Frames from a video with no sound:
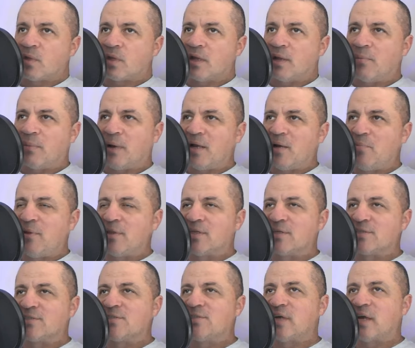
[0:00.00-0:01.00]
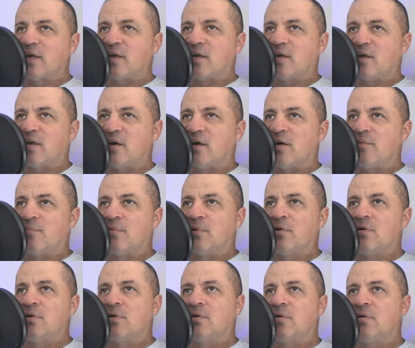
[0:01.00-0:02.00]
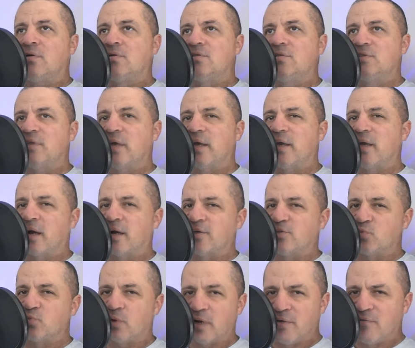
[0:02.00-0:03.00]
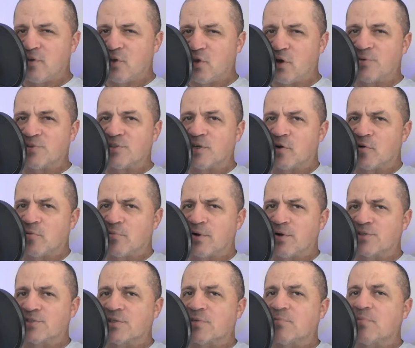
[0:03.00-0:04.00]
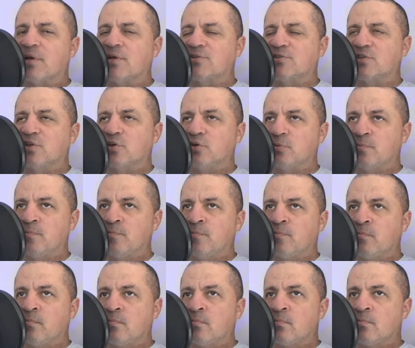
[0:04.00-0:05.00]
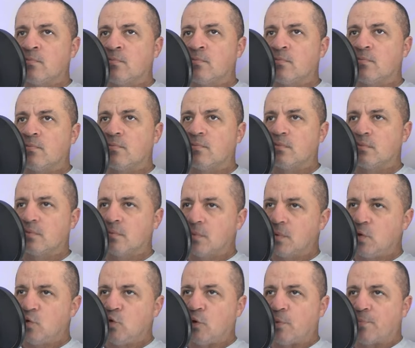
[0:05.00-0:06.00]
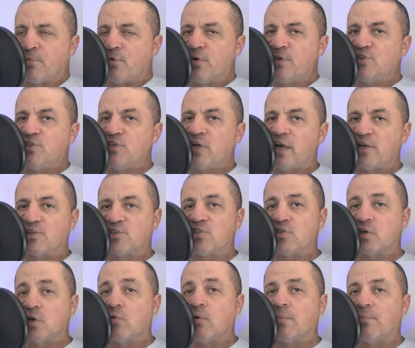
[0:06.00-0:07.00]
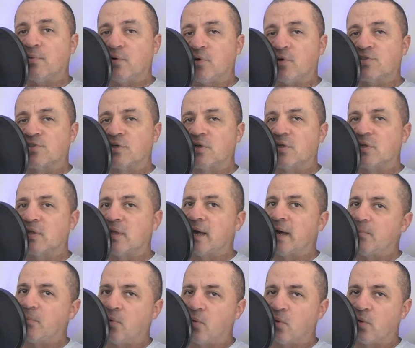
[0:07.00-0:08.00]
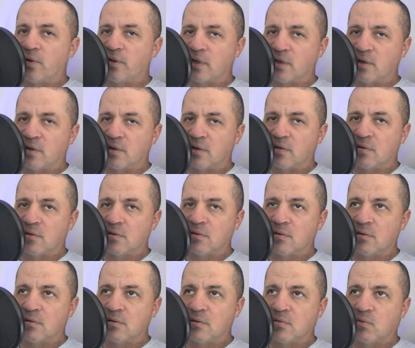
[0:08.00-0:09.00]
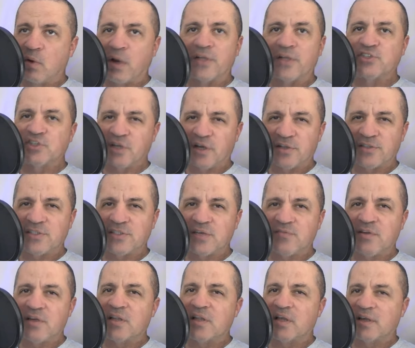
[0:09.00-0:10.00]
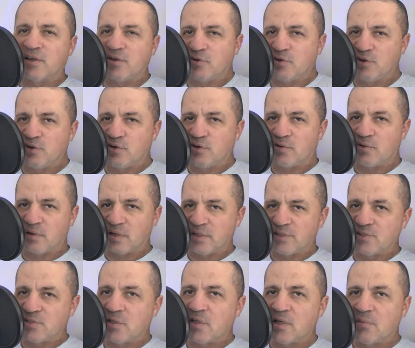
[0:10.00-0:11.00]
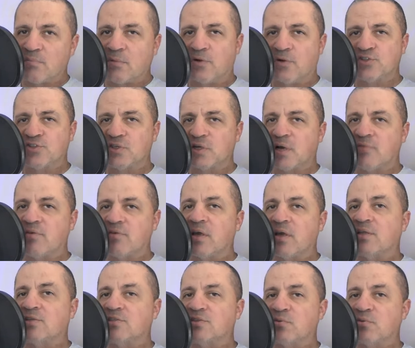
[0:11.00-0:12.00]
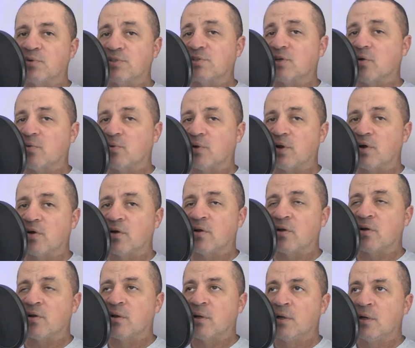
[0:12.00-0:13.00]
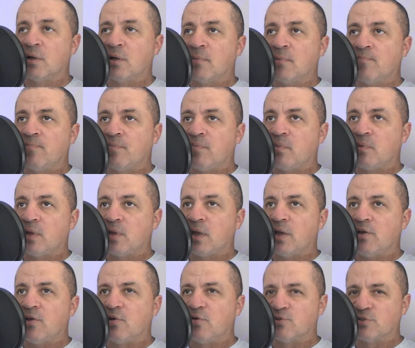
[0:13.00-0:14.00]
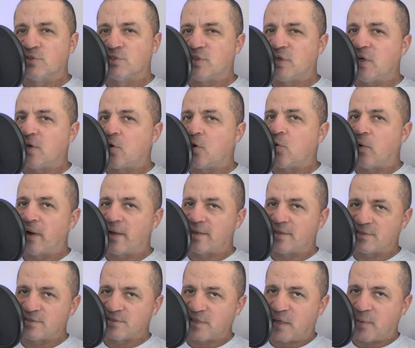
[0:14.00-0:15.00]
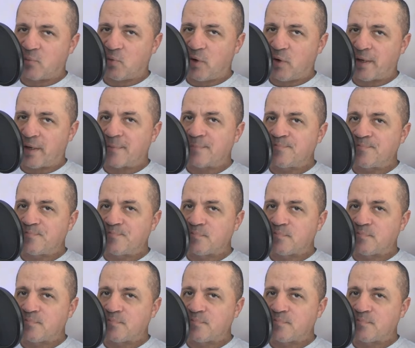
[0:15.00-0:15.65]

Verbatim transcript: it might have been the second um Snake Eyes one, even though I was there in person, because you you appreciate a show in person a lot more than watching on TV. Like you you're into the emotion of it, into what's going on, and you don't see it quite the same way.